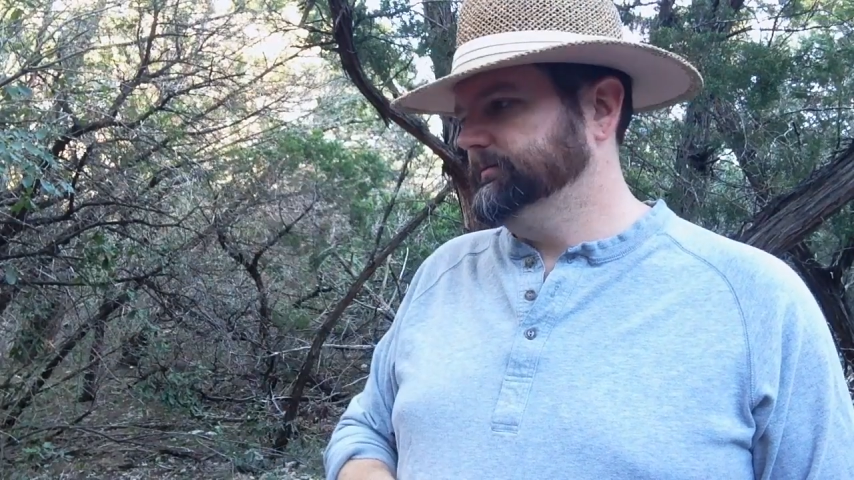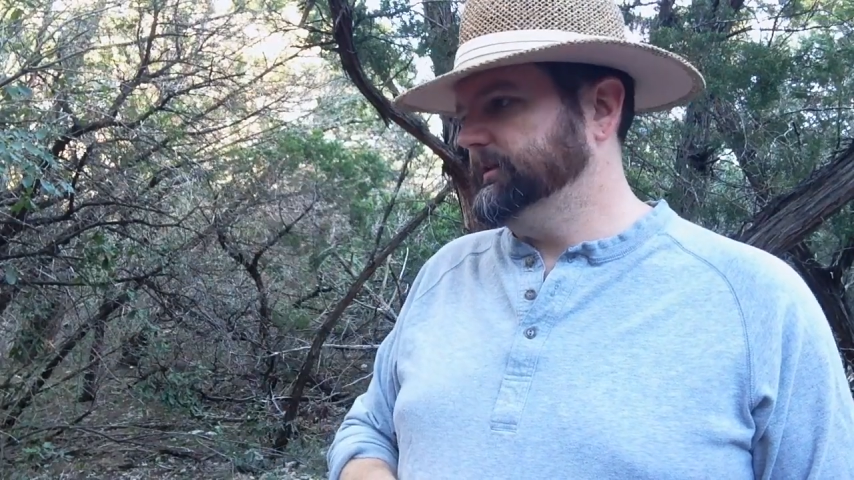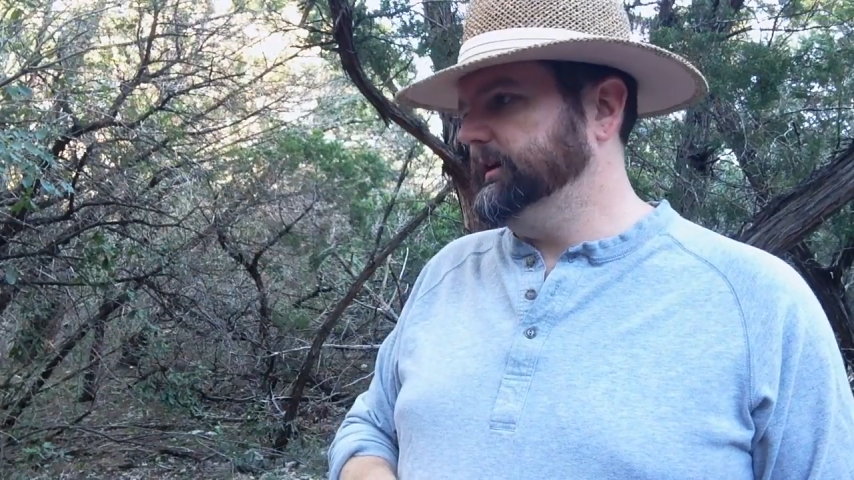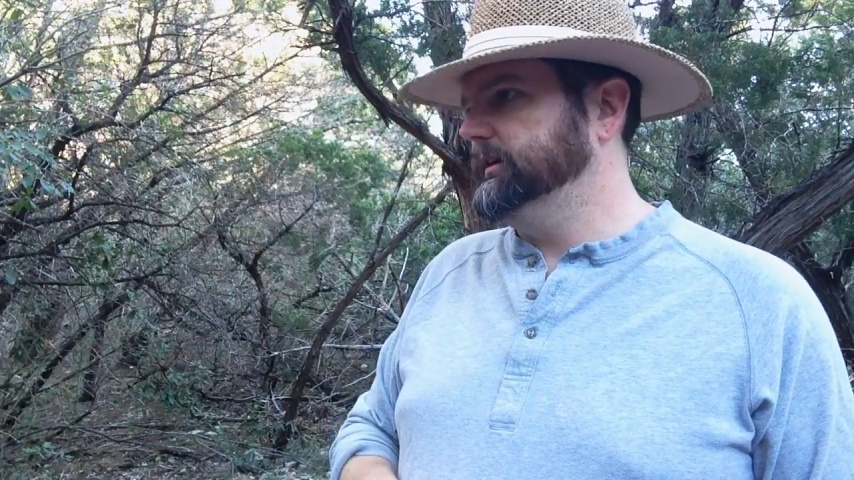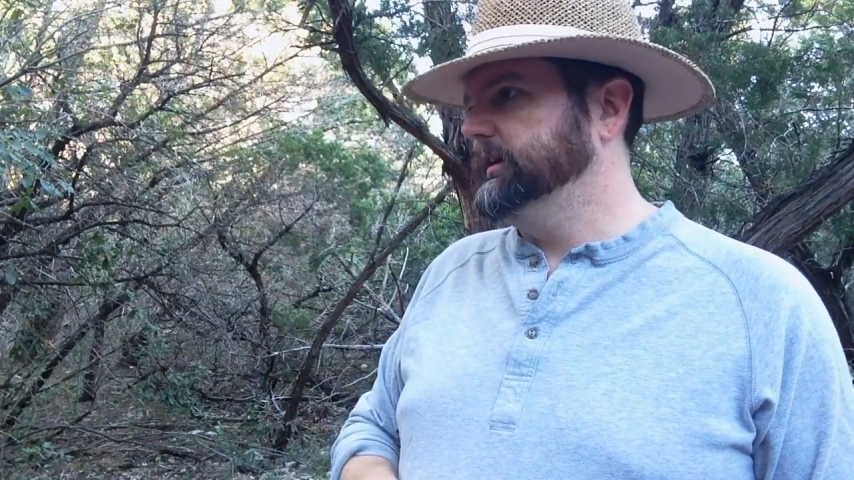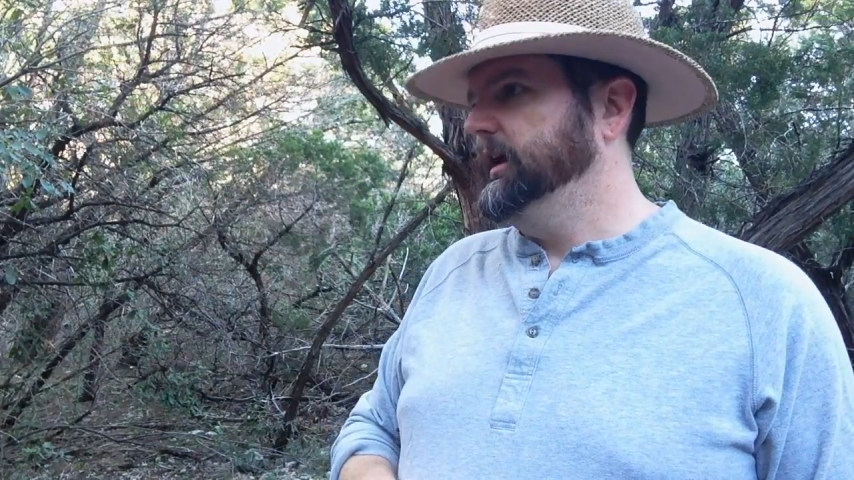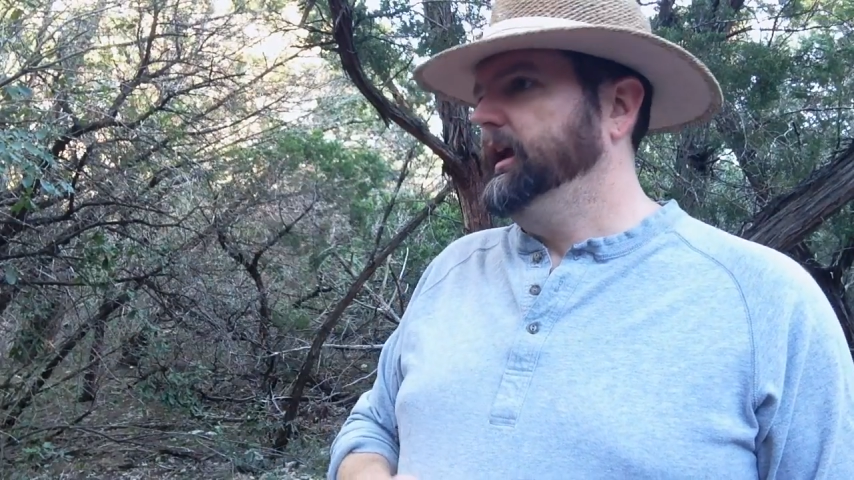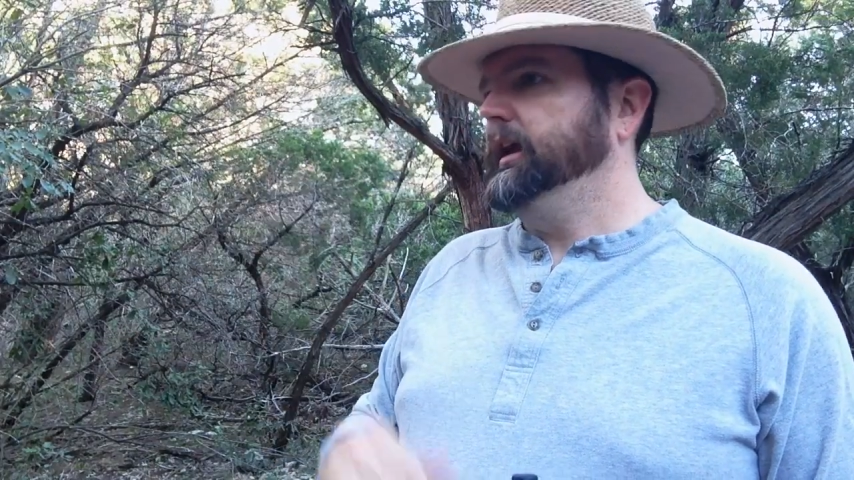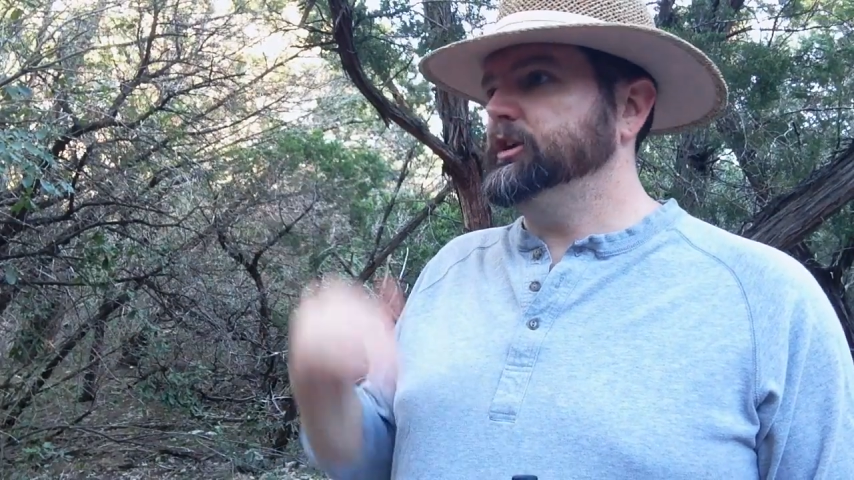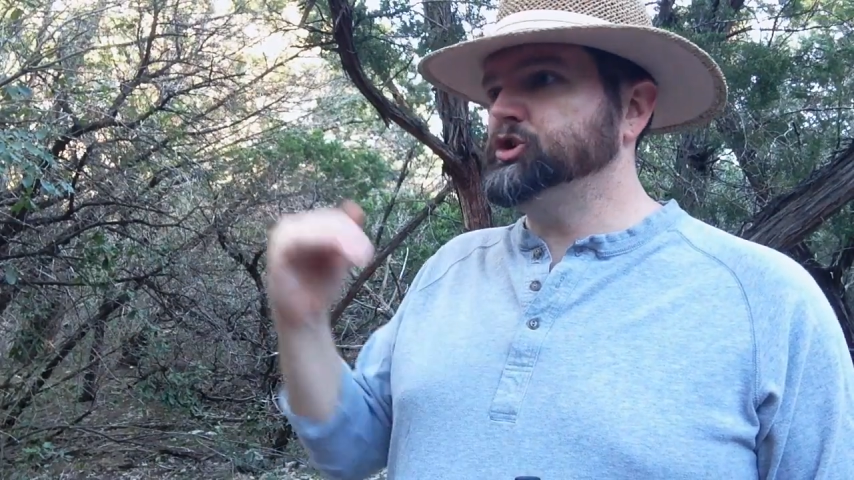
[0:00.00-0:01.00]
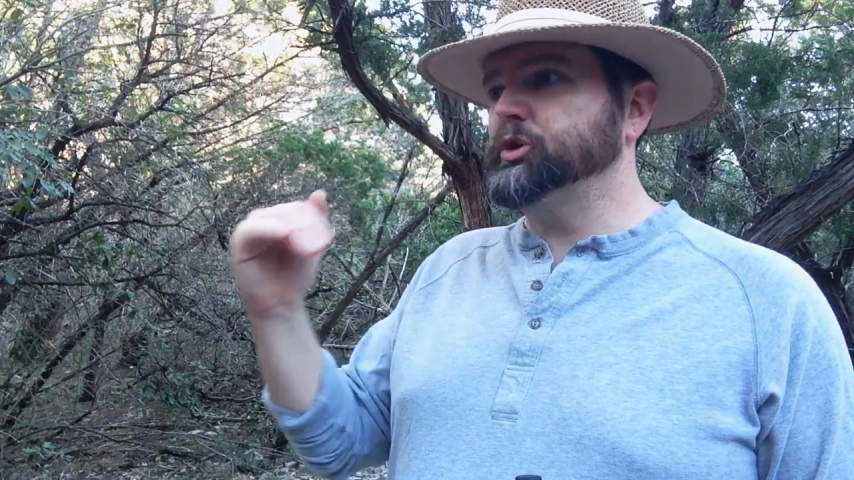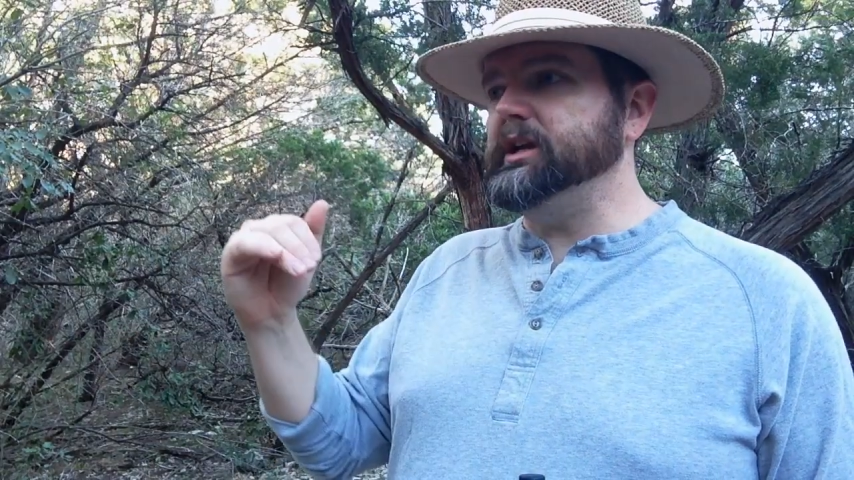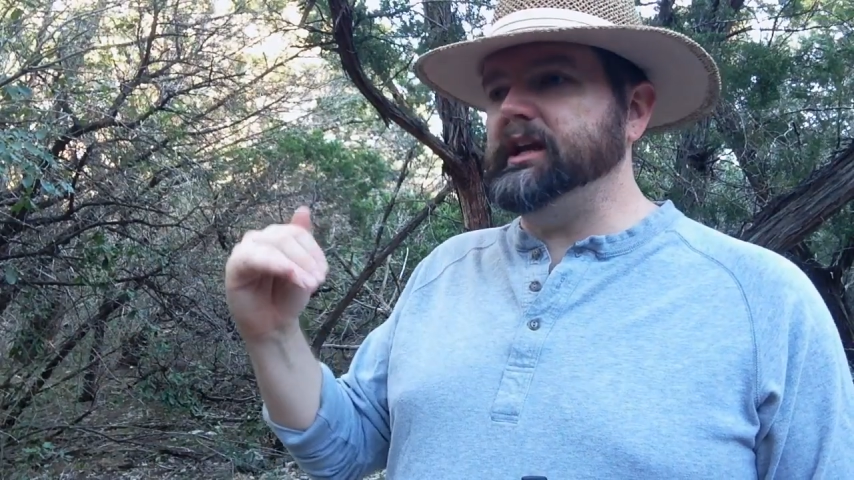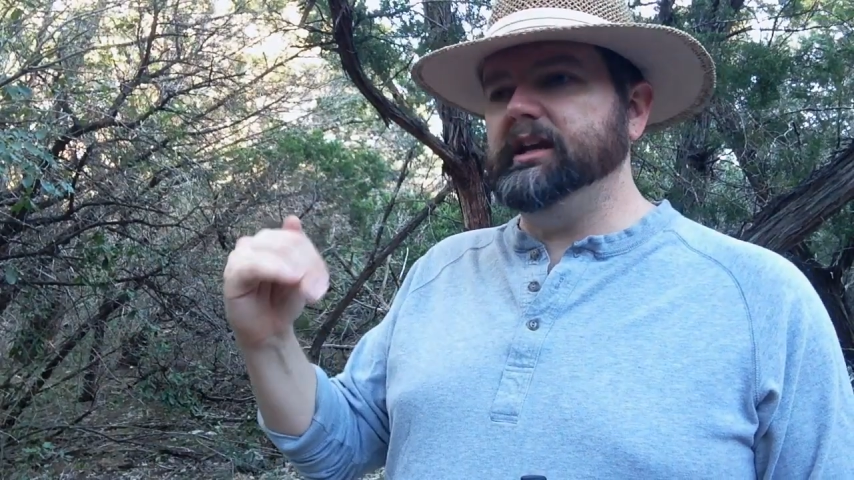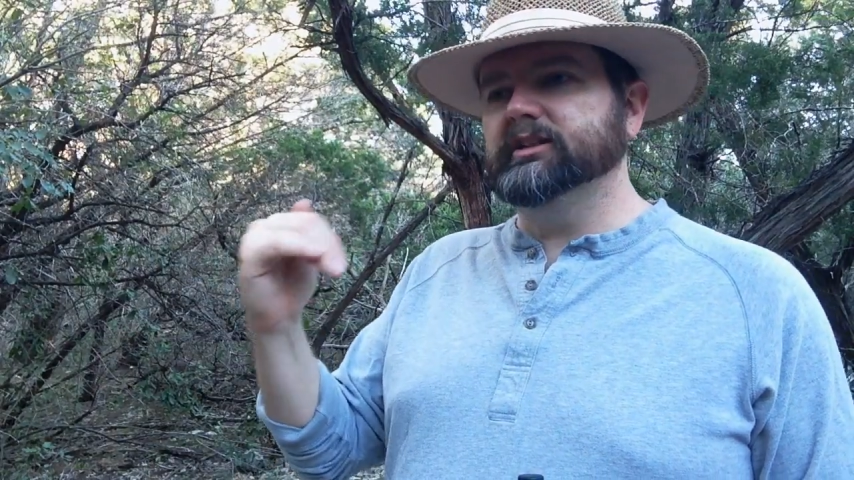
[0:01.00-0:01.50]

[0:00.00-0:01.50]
Right? And tree